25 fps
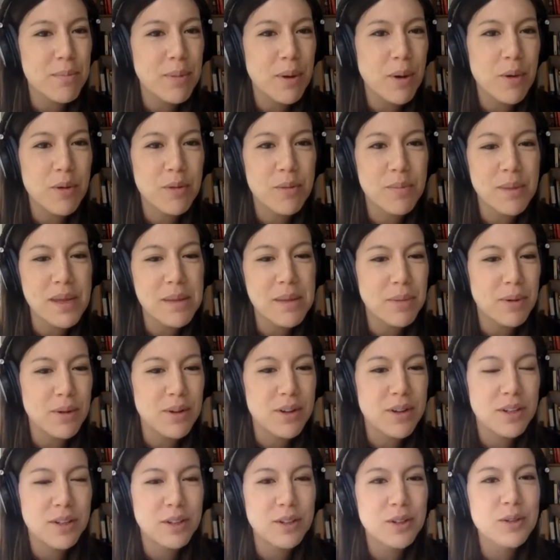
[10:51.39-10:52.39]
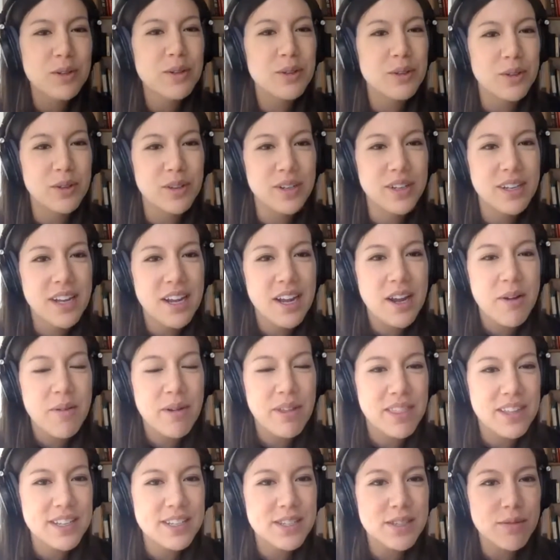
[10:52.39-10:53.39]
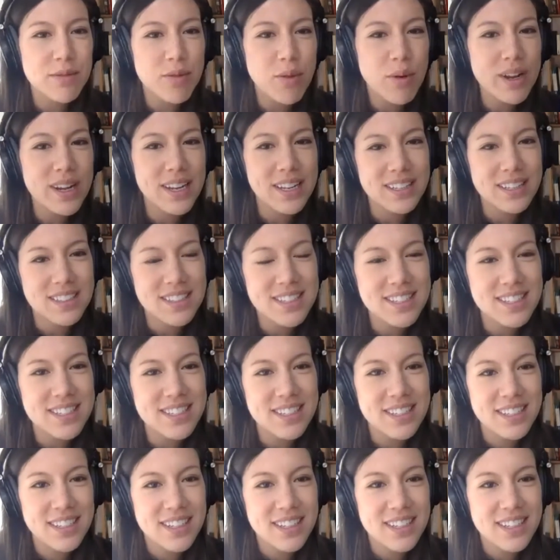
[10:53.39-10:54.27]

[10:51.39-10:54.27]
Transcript: both people collude with this avoidance.